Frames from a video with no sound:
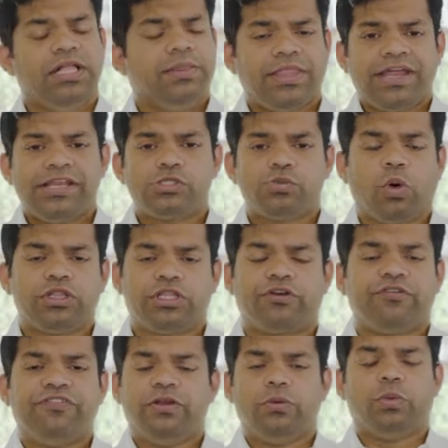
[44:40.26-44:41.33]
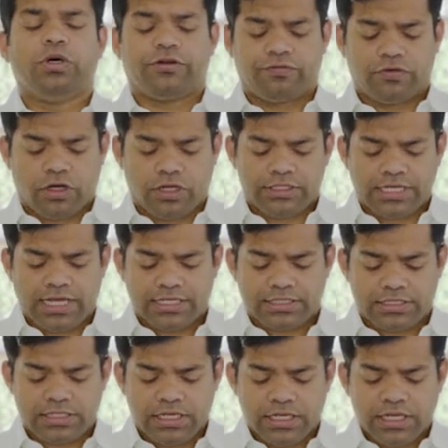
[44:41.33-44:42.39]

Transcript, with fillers: That is what the revealed word of God does.